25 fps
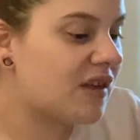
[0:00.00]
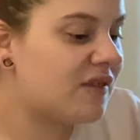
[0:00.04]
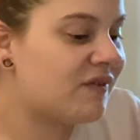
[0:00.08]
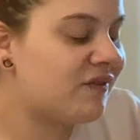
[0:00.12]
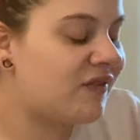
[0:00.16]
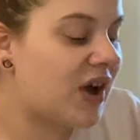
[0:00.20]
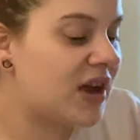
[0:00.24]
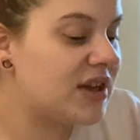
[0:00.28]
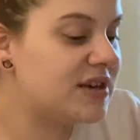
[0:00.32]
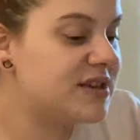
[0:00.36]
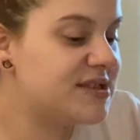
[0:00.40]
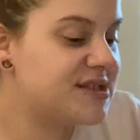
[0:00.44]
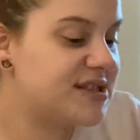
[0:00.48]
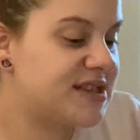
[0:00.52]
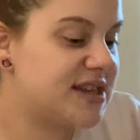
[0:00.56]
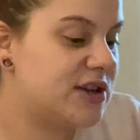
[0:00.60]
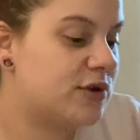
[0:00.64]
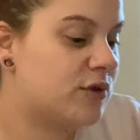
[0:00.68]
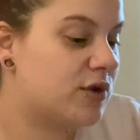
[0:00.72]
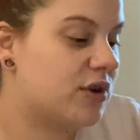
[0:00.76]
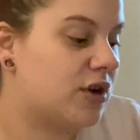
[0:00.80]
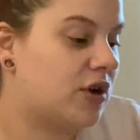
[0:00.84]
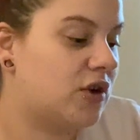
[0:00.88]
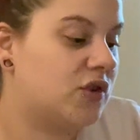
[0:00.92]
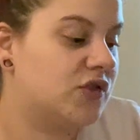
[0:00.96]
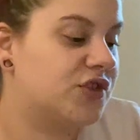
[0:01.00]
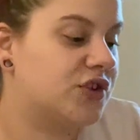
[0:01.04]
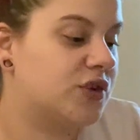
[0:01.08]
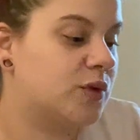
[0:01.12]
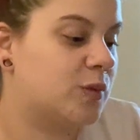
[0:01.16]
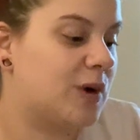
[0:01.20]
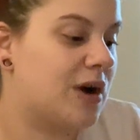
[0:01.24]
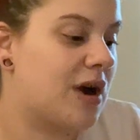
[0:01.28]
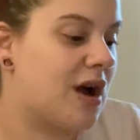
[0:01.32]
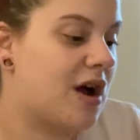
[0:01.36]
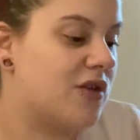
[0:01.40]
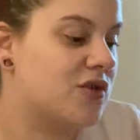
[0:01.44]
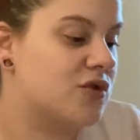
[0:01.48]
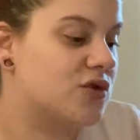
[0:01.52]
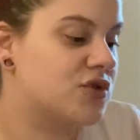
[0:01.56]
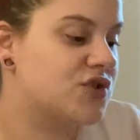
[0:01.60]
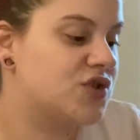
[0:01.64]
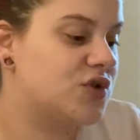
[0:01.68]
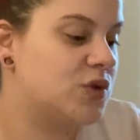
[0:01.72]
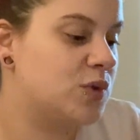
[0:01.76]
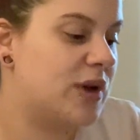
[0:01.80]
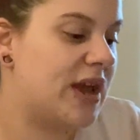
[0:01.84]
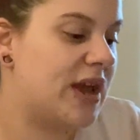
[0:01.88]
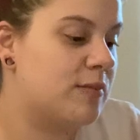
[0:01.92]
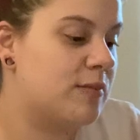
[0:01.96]
Find a sacred altar where others
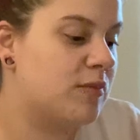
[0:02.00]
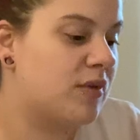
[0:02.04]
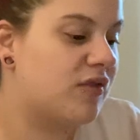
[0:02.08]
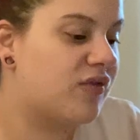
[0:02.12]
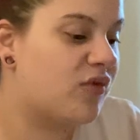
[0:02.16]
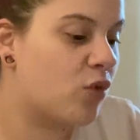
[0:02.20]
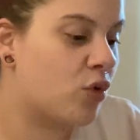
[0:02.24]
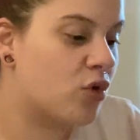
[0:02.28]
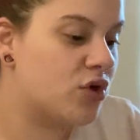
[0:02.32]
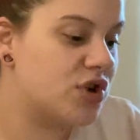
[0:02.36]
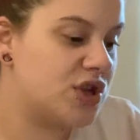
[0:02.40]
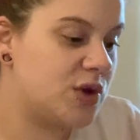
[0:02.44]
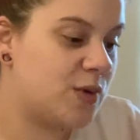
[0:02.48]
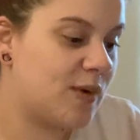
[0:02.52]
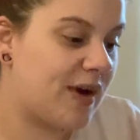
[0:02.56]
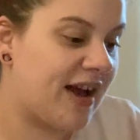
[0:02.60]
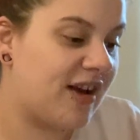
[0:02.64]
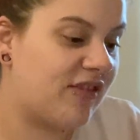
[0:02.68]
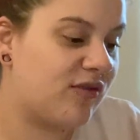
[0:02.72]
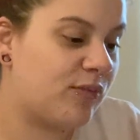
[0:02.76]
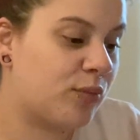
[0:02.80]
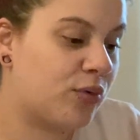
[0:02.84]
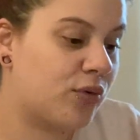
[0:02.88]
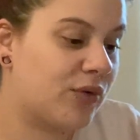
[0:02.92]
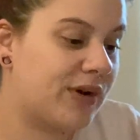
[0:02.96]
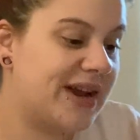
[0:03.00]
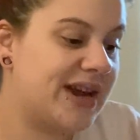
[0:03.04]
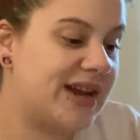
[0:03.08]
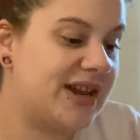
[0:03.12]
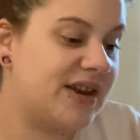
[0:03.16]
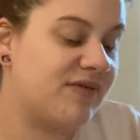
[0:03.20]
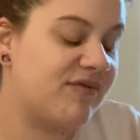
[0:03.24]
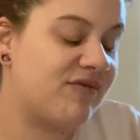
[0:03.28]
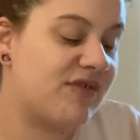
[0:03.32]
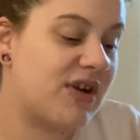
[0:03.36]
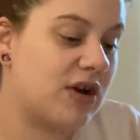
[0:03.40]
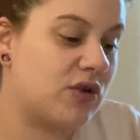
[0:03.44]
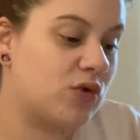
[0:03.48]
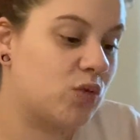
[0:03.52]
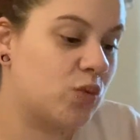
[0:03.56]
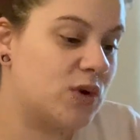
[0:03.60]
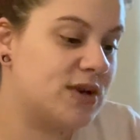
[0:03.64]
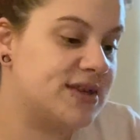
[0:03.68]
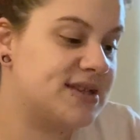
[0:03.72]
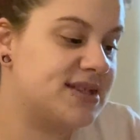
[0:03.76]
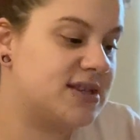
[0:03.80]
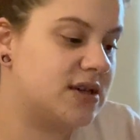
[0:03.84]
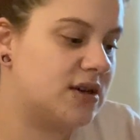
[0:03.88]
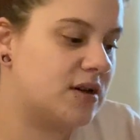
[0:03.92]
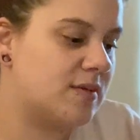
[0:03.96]
who before you have prayed and found
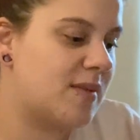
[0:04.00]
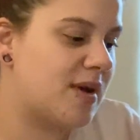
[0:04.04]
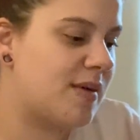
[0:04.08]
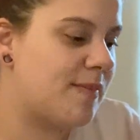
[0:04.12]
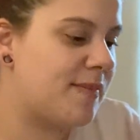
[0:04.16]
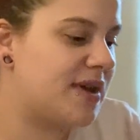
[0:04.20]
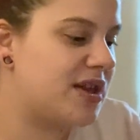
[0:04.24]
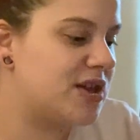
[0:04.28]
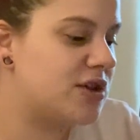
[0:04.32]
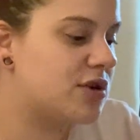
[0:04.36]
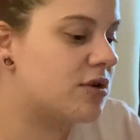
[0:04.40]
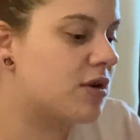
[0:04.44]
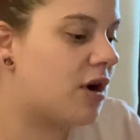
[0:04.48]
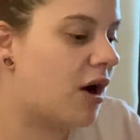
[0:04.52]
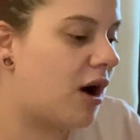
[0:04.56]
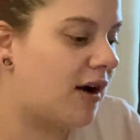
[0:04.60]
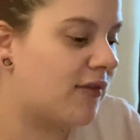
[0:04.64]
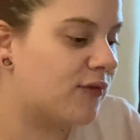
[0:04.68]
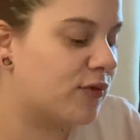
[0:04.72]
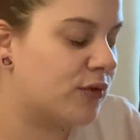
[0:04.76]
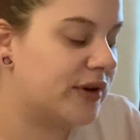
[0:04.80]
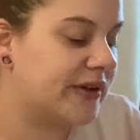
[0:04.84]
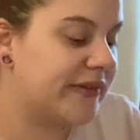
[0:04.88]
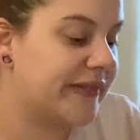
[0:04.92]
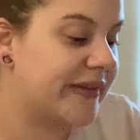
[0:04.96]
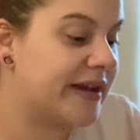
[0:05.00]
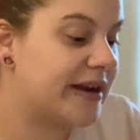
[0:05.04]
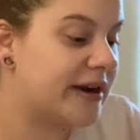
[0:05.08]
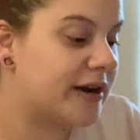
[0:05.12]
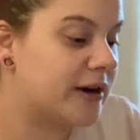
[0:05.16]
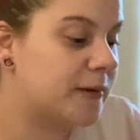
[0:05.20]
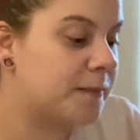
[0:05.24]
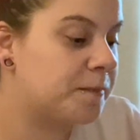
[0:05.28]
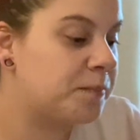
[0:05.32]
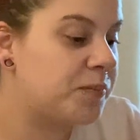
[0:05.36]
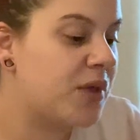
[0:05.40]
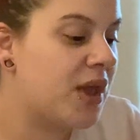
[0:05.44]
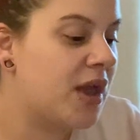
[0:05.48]
wisdom, and make your offering there.